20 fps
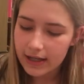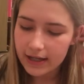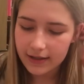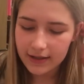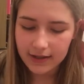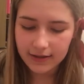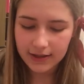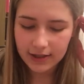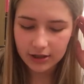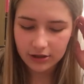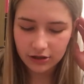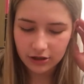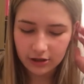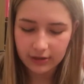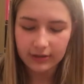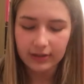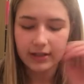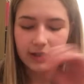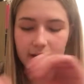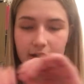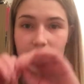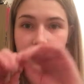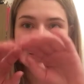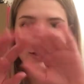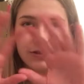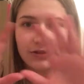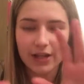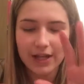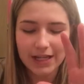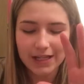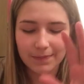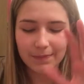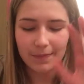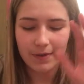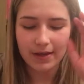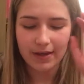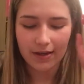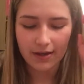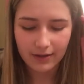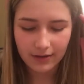In addition,
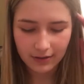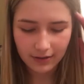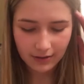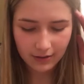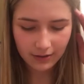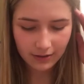Shakespeare